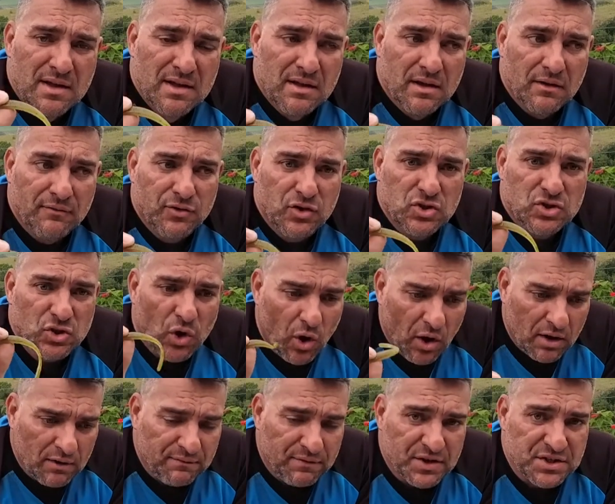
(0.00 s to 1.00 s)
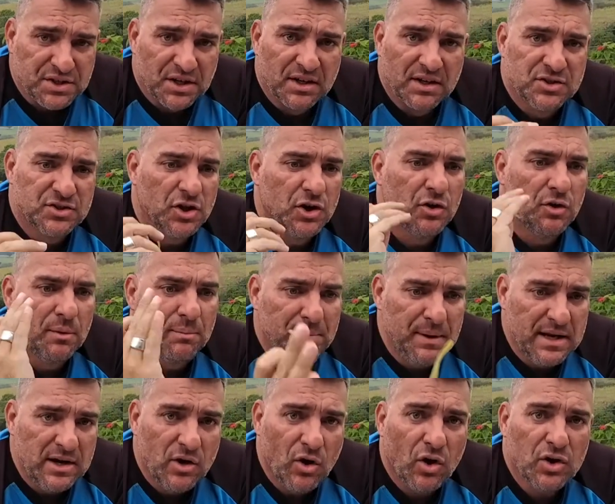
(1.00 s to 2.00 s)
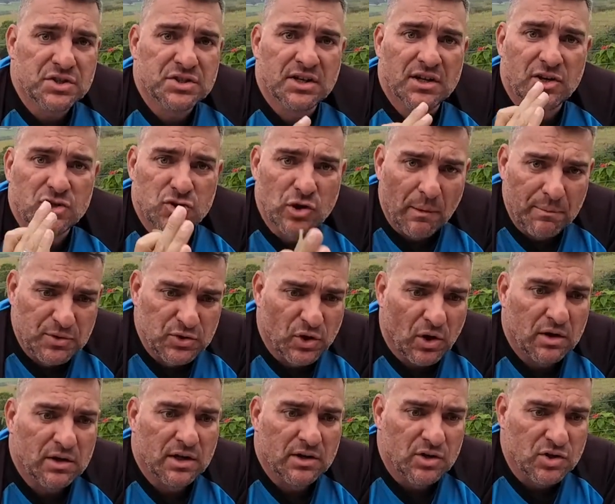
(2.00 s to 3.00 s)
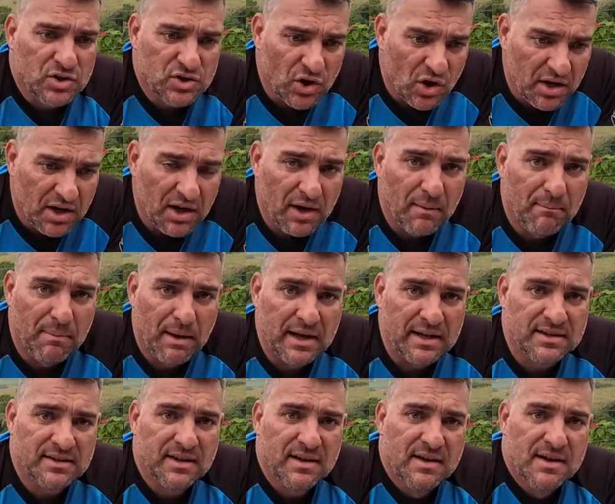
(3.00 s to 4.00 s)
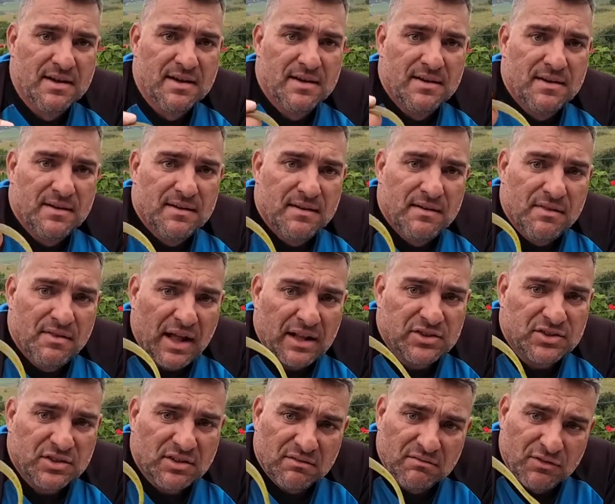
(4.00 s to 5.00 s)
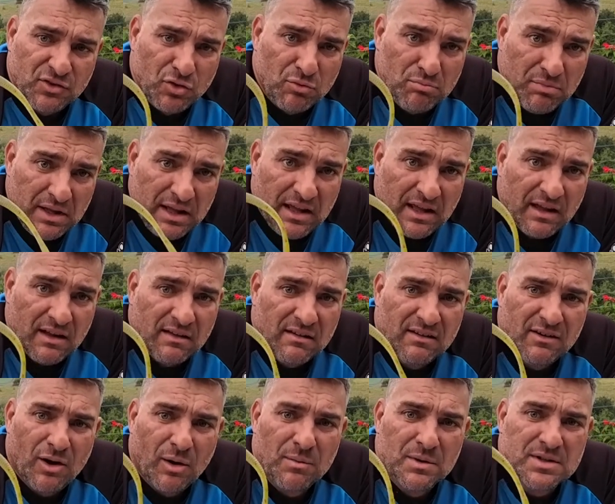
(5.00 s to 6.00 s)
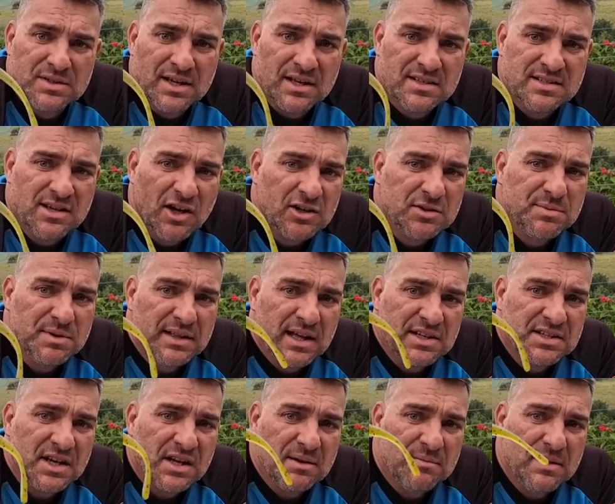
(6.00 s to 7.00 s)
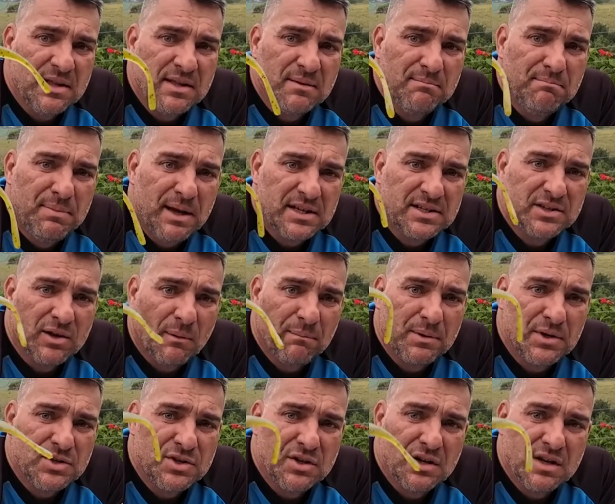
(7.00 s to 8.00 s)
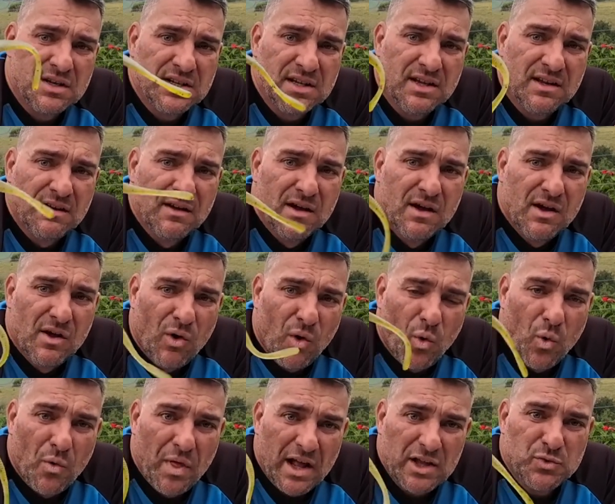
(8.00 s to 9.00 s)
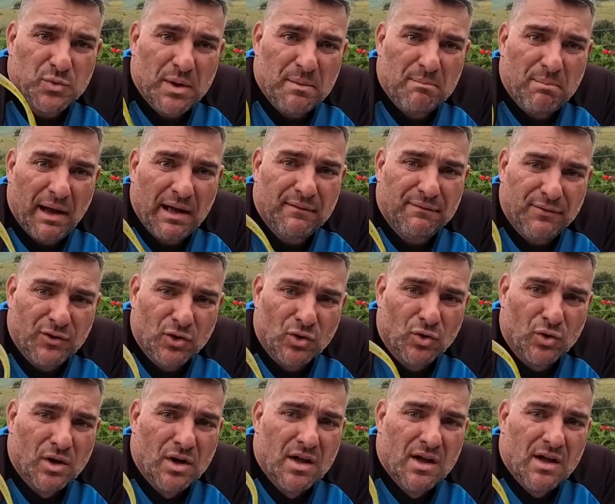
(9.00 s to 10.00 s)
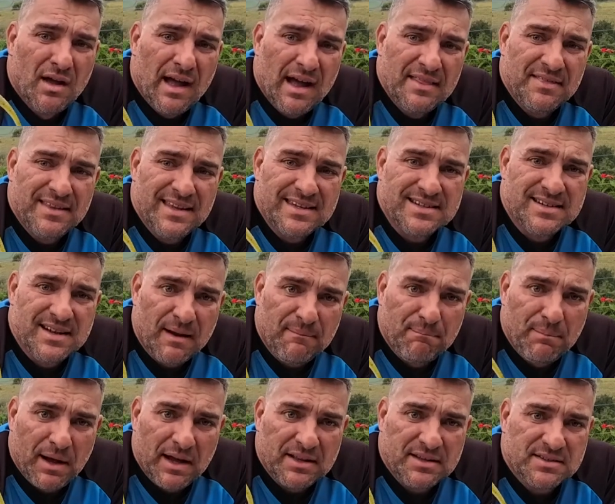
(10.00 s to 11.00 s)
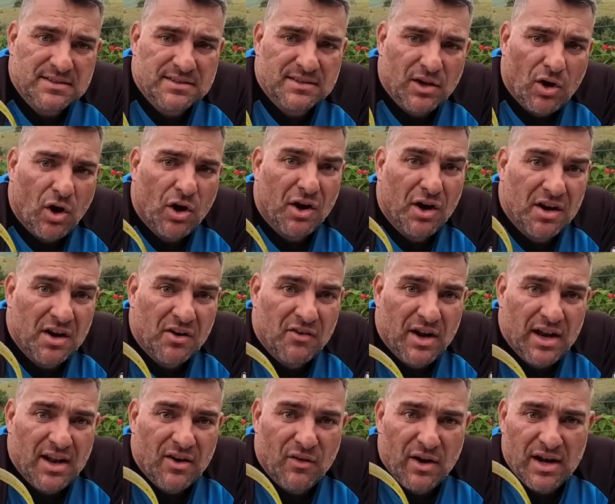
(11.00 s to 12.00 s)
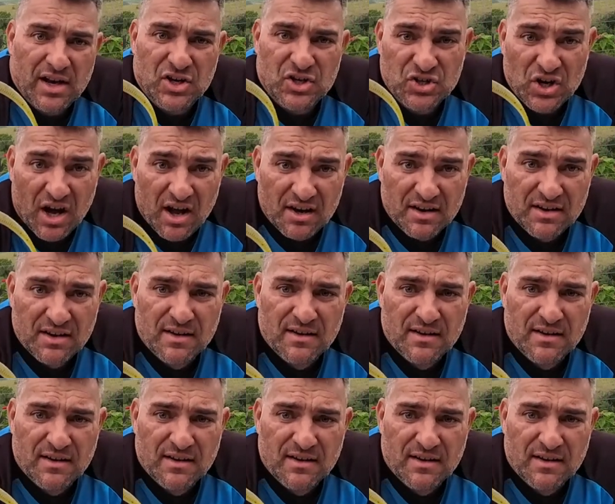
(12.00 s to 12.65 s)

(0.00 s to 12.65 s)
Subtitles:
if you target fishing, so you're repeat casting a drop shot and you're soaking a bait, that's, to me, common sense tells me that's going to be the best opportunity, or that's where bait fuel and these net baits are going to really, really shine,